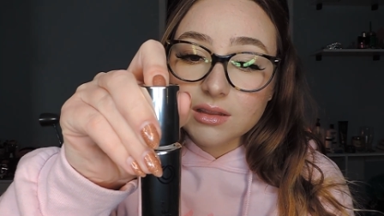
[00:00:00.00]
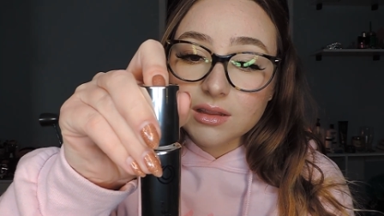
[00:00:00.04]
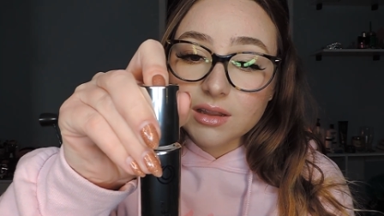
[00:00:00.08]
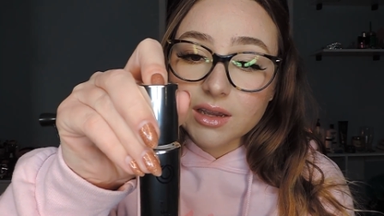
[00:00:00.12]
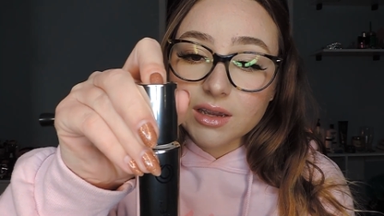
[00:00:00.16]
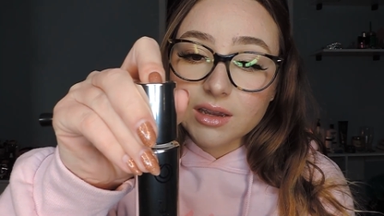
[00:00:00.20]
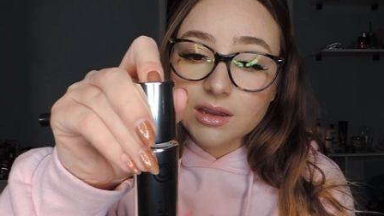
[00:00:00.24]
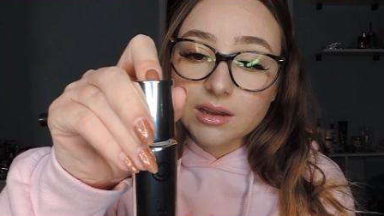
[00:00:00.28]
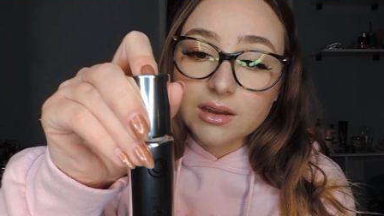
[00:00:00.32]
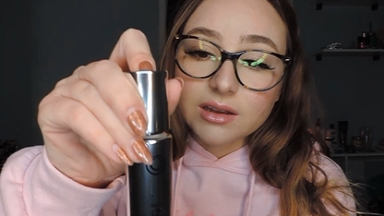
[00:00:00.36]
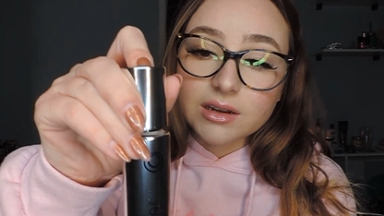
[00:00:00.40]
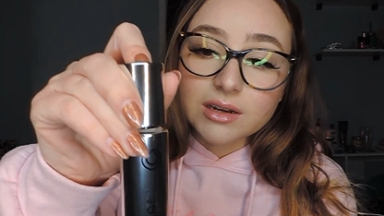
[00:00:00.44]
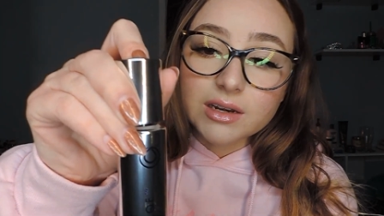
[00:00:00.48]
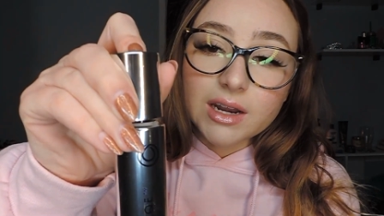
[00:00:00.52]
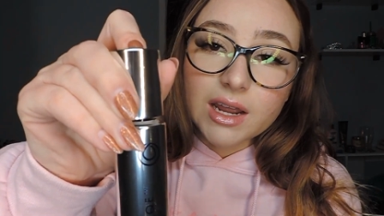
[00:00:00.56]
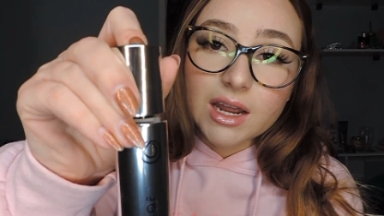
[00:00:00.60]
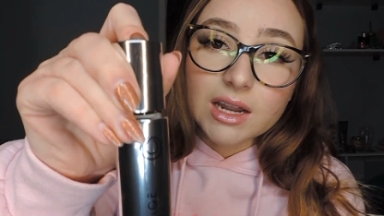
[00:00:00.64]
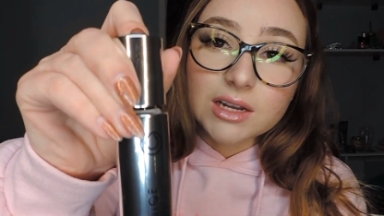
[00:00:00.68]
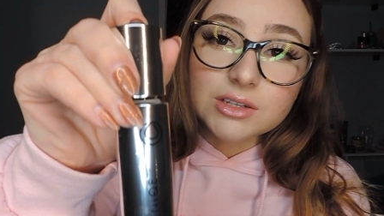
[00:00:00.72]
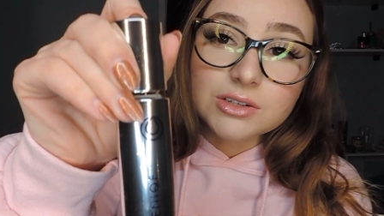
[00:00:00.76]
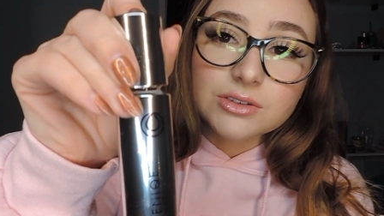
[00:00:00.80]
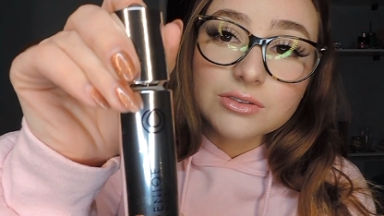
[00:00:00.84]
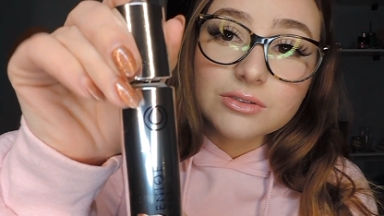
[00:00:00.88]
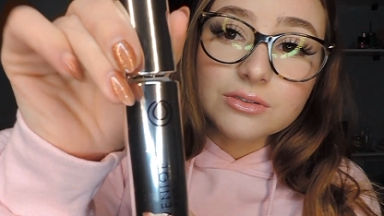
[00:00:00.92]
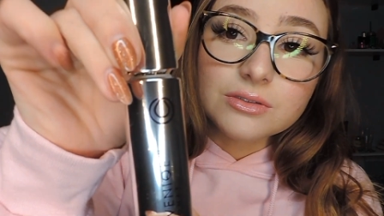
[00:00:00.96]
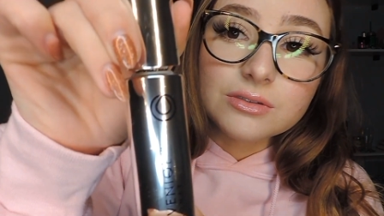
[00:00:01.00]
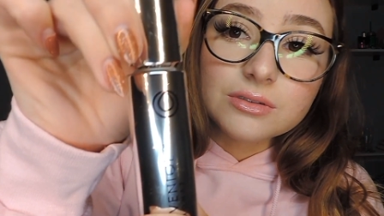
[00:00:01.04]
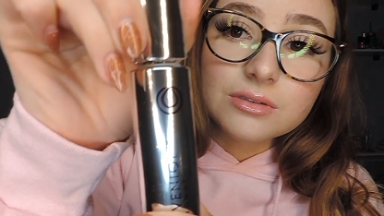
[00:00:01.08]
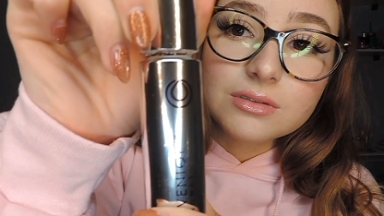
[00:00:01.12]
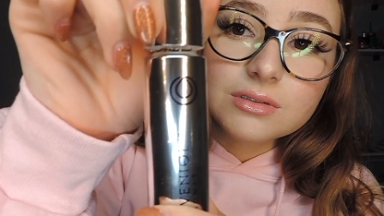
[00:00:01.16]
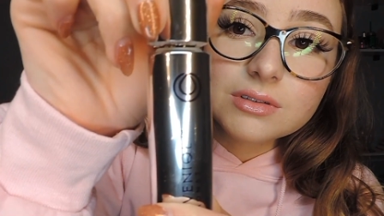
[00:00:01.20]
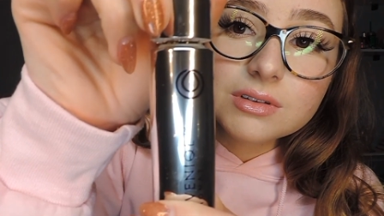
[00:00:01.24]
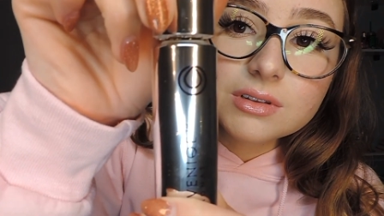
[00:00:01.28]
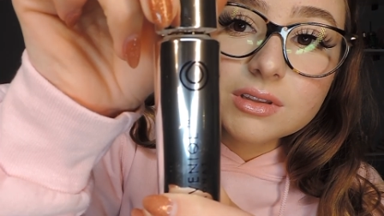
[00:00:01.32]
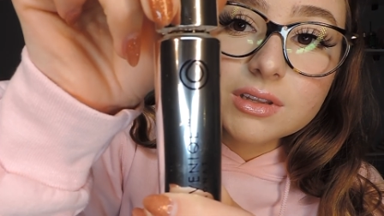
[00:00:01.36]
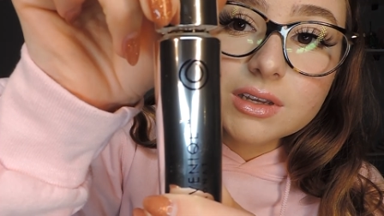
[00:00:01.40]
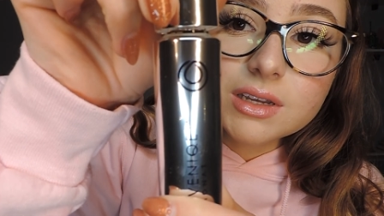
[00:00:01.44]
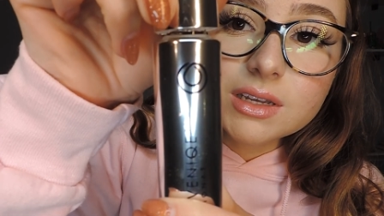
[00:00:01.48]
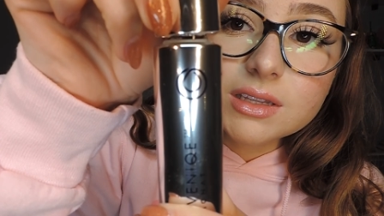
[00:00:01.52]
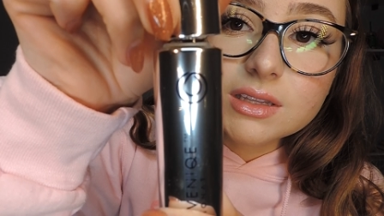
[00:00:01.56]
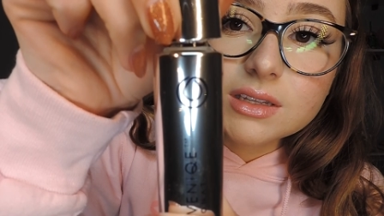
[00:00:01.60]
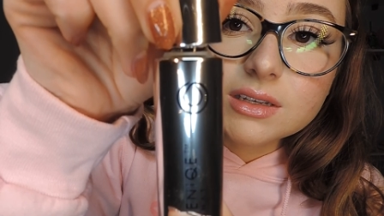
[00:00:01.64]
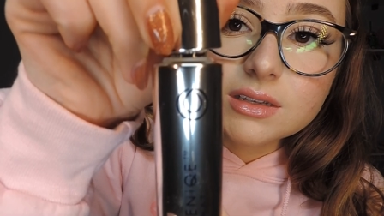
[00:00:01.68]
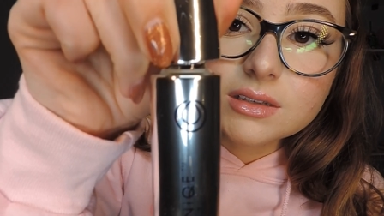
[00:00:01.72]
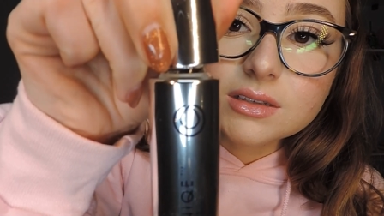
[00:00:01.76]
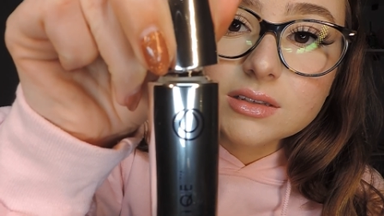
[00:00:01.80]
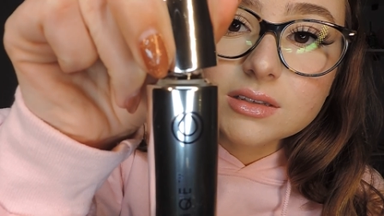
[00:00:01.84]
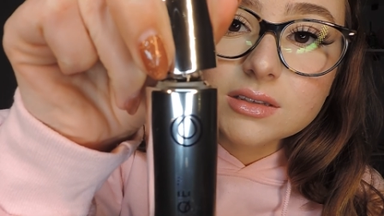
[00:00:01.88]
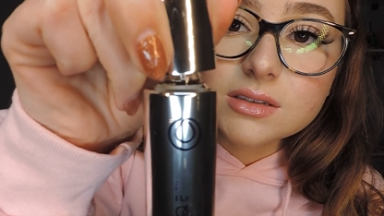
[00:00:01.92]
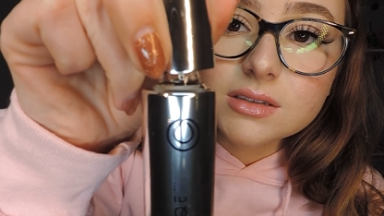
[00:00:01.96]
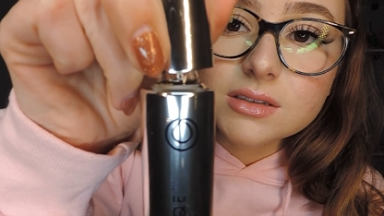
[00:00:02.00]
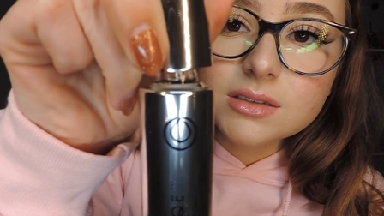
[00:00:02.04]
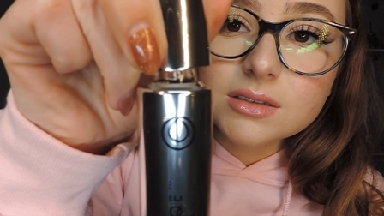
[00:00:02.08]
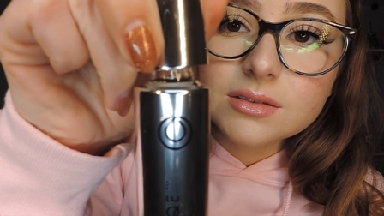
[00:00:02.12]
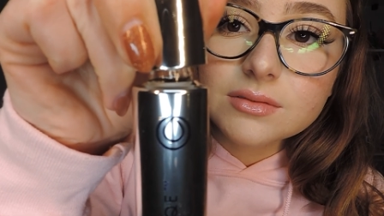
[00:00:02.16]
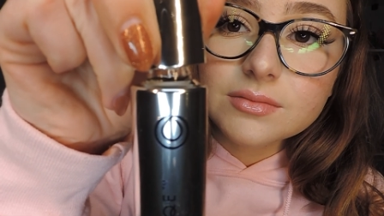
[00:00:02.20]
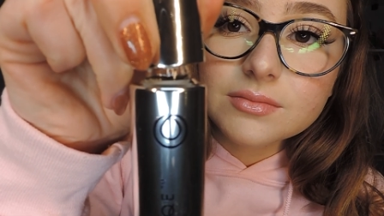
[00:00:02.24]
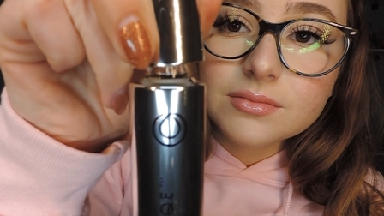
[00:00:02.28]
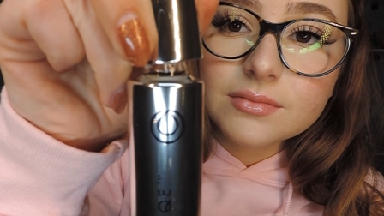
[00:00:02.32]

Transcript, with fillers: Like unnatural. Look at this.